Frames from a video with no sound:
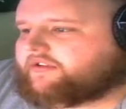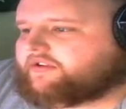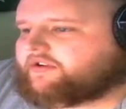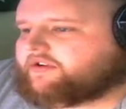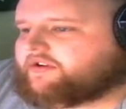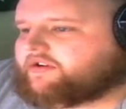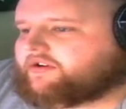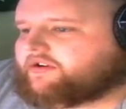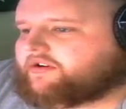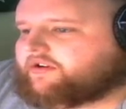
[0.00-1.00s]

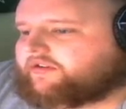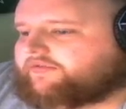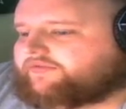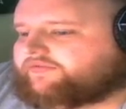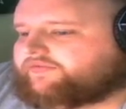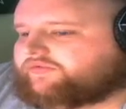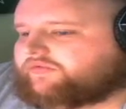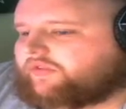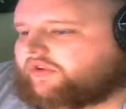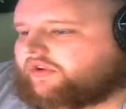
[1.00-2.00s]

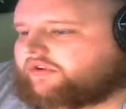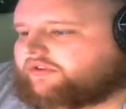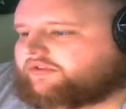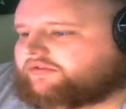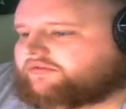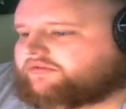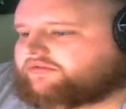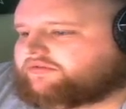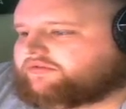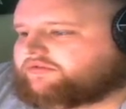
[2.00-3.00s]

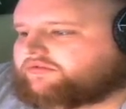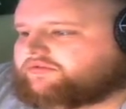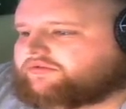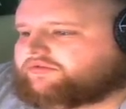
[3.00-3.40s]
(no one is talking)